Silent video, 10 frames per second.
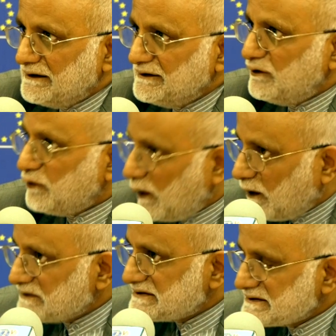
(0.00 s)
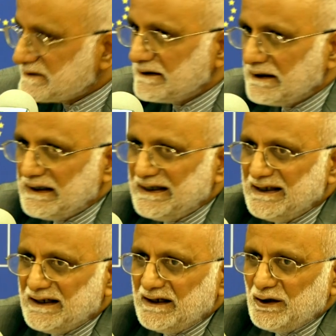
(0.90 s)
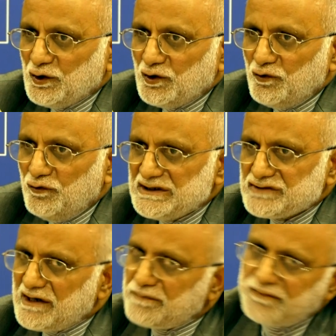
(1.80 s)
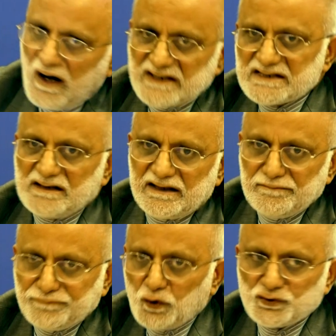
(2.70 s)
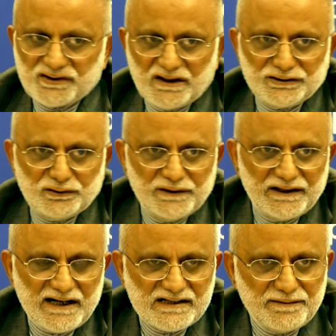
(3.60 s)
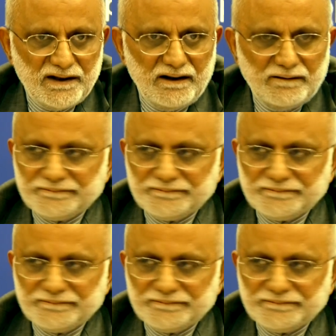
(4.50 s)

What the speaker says: the laws which were passed or imposed on Jammu and Kashmir